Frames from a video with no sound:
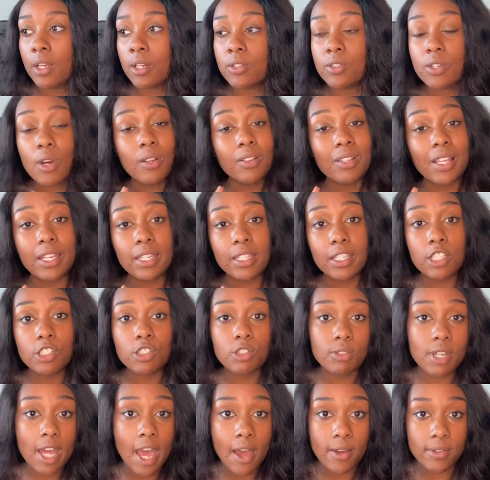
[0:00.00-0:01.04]
don't let it get
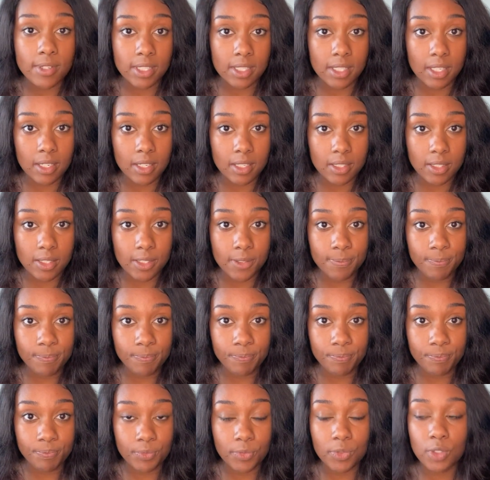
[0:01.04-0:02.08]
you down, sis.
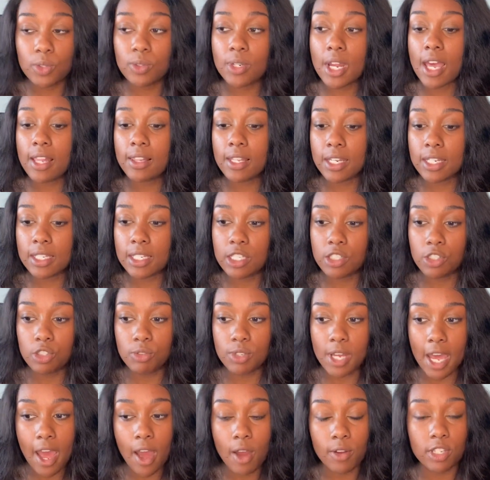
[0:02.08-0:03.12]
Do not let it get you
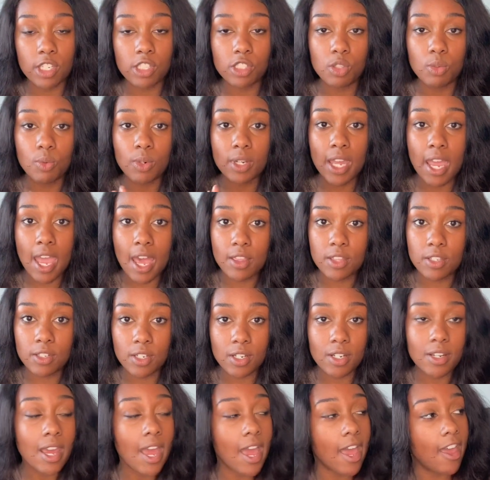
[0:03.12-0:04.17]
down. Get you a
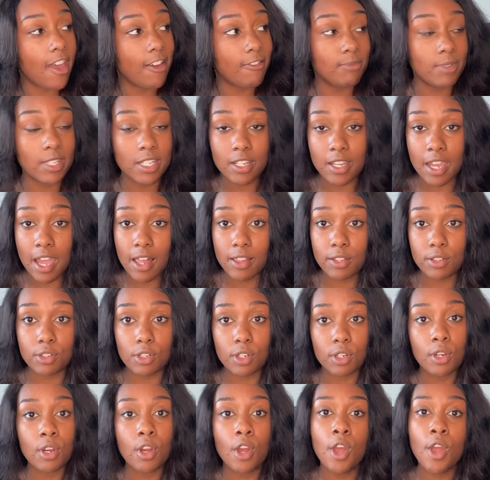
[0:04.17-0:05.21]
calendar. I have me a
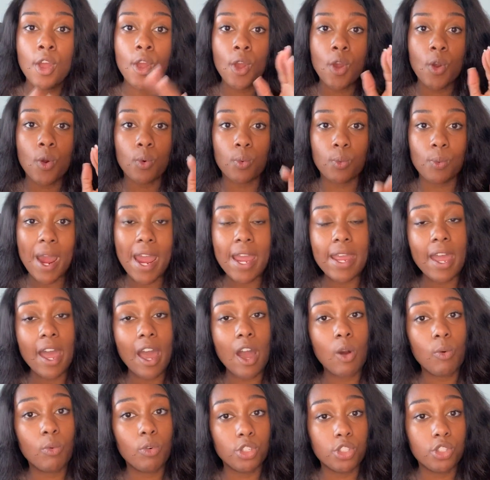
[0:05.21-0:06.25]
calendar. Write
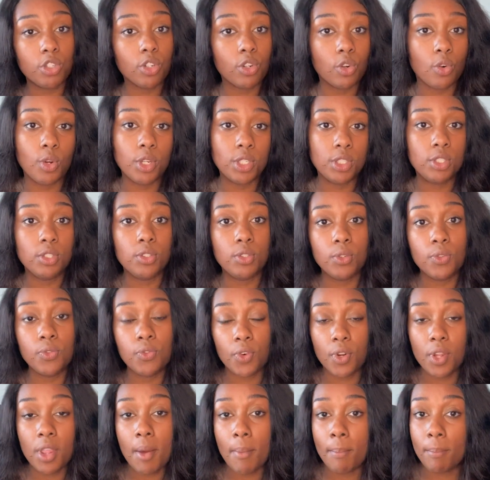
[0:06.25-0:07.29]
out what you're going to do
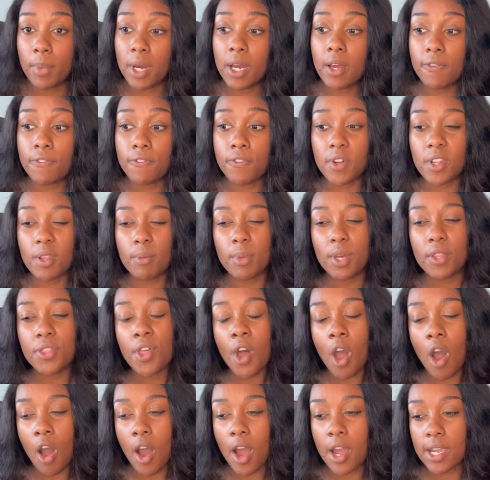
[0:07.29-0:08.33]
for the month. For the month
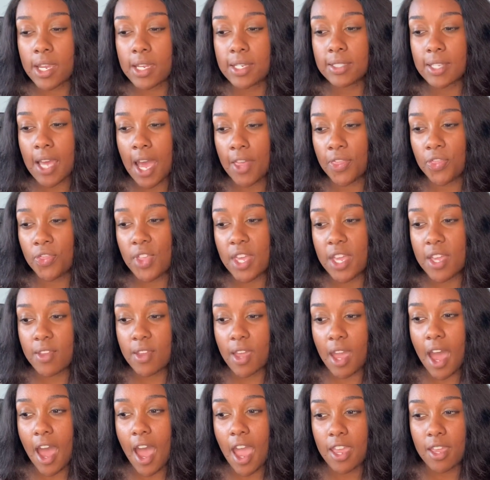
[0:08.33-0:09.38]
of August, I
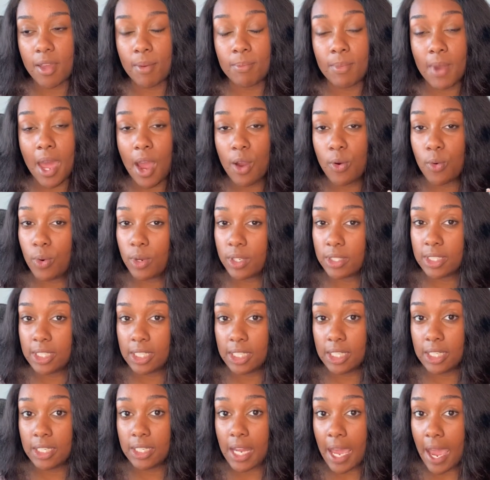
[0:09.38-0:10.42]
think I am not going to
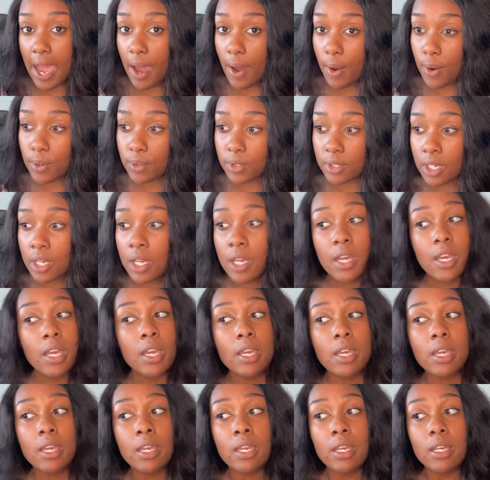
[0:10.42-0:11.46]
eat out.
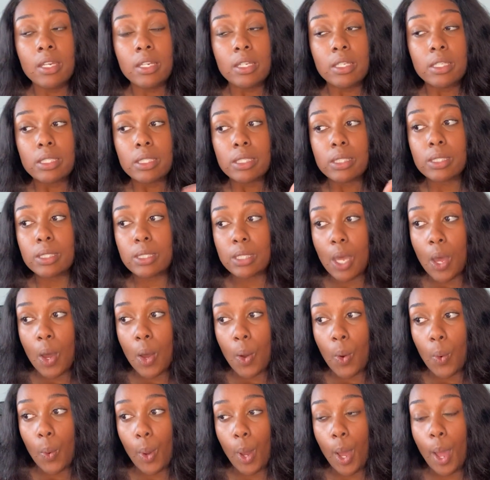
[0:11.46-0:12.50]

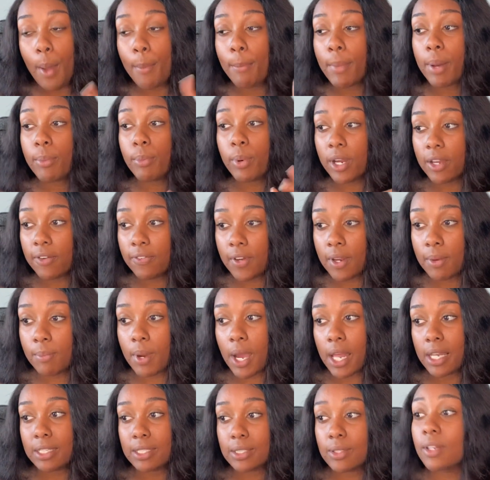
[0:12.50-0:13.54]
So my boyfriend
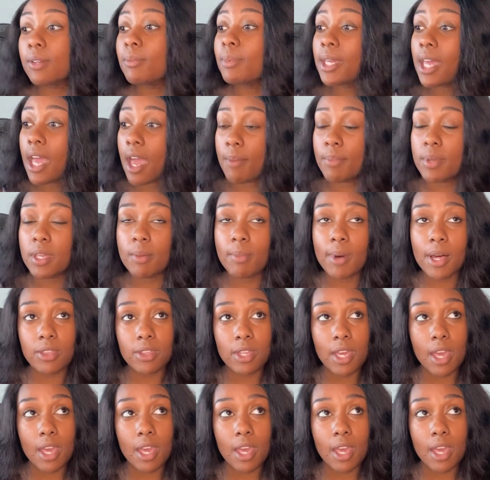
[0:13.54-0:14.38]
probably is going to be happy about